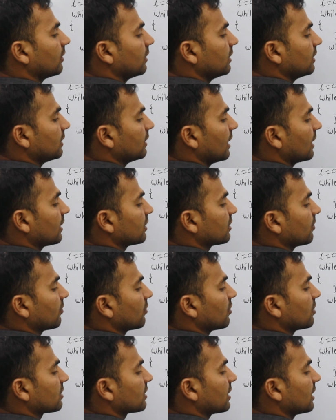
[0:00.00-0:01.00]
it takes some
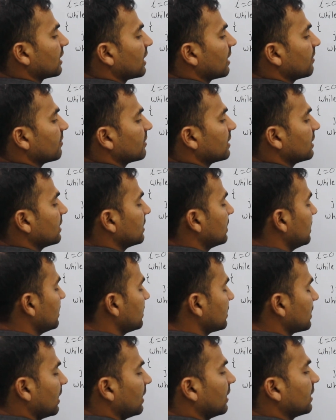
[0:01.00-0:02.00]
constant time
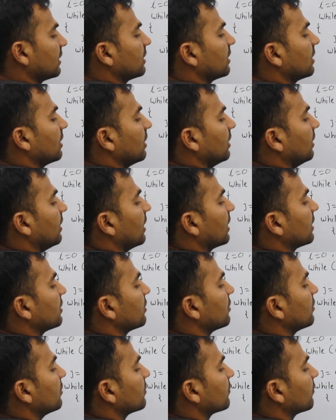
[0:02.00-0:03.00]
c6 and it
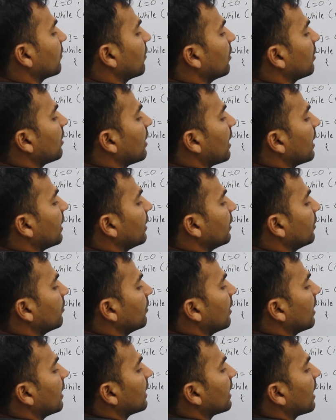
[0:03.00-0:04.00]
executes for n into
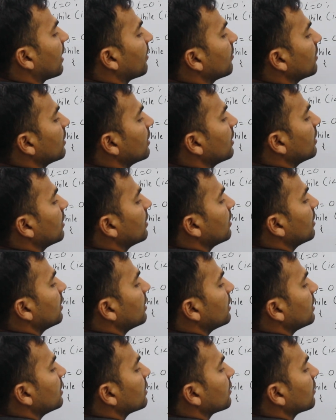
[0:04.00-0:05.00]
n time
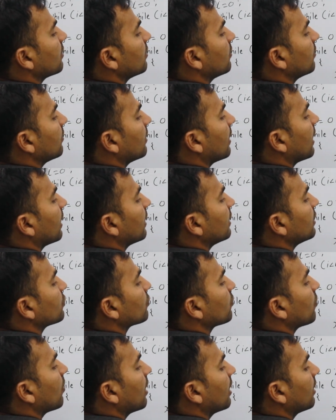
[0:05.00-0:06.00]
is equal to n
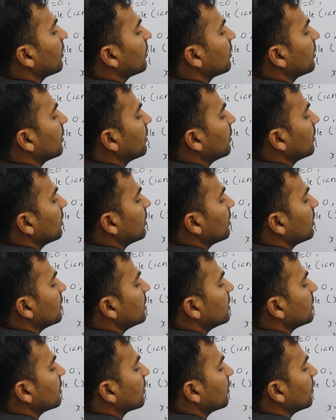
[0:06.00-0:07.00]
square
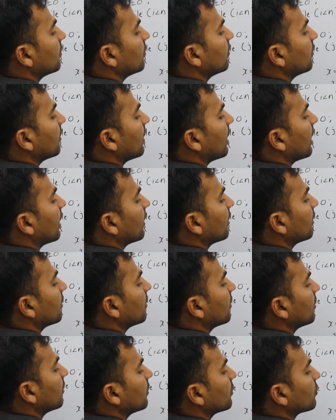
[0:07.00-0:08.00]
is equal to n
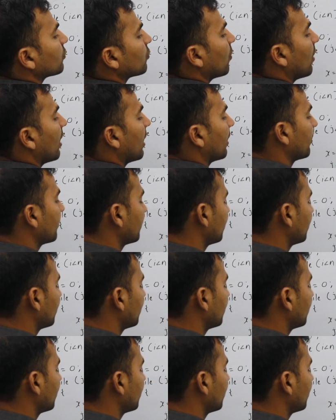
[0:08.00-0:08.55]
square.